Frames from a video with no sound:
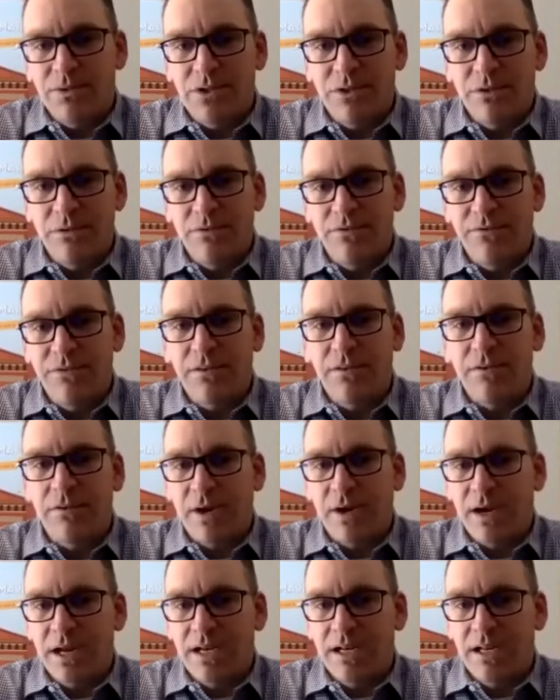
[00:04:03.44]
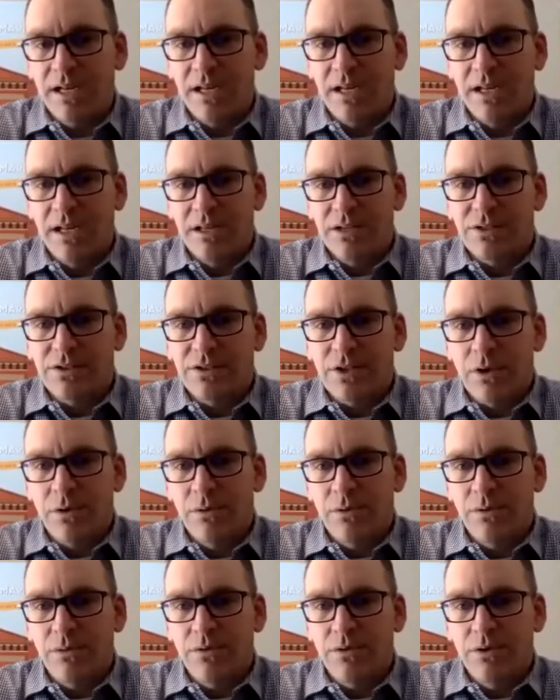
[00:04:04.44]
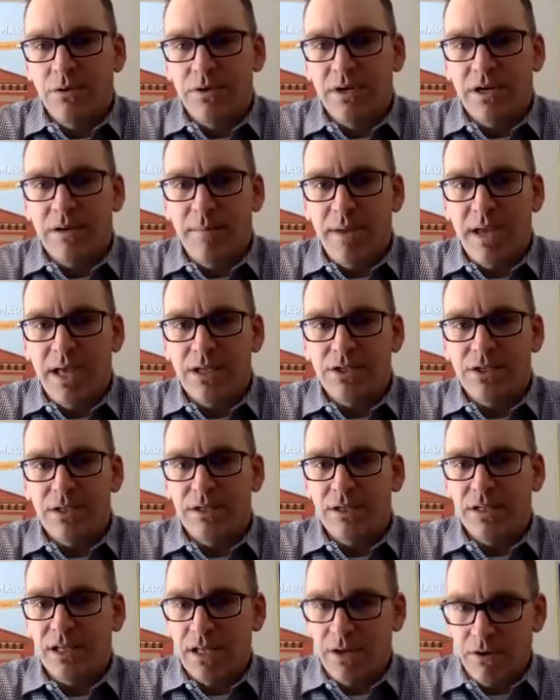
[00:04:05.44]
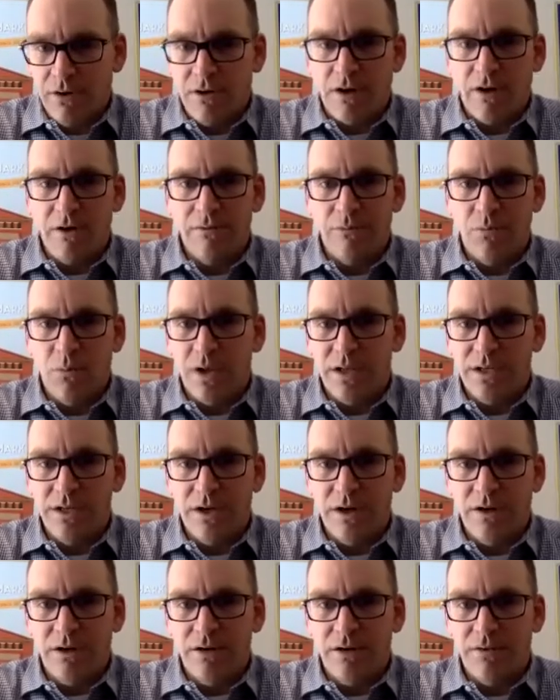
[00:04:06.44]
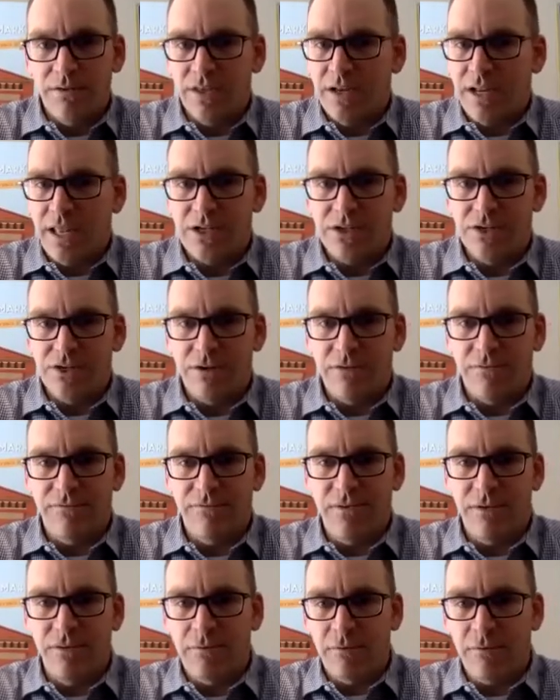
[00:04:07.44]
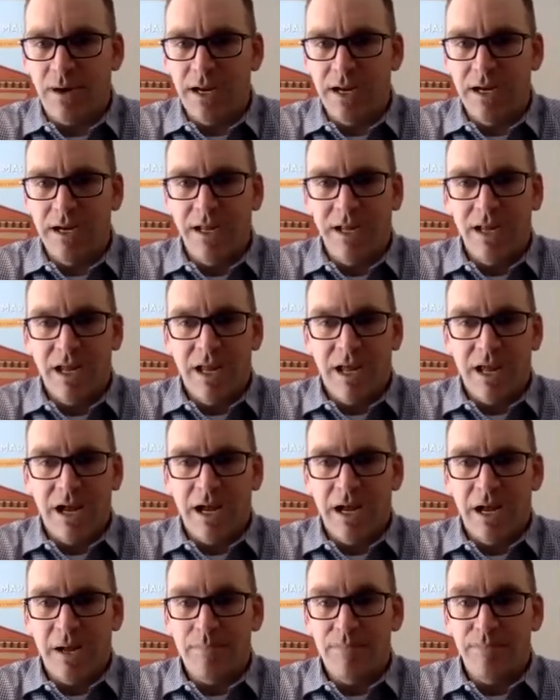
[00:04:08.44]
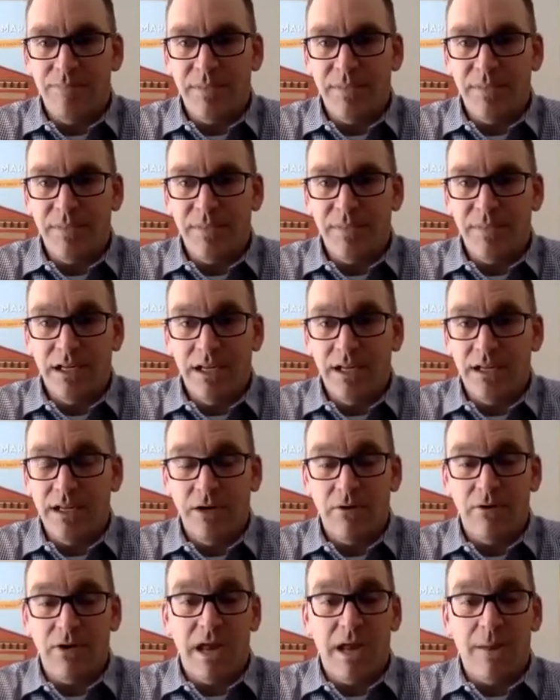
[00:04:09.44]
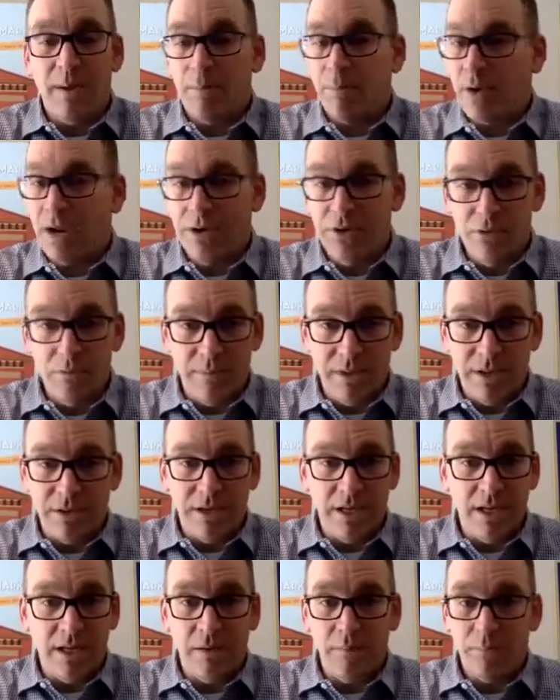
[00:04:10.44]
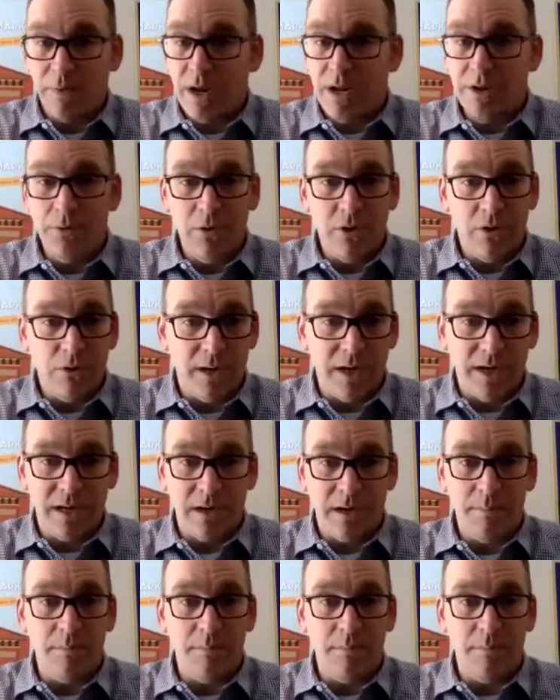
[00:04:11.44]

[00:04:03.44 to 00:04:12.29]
to fifth grade. So you can imagine kindergarten 1 year, the next year, fifth grade. And here I am, a brand new building, brand new curriculum,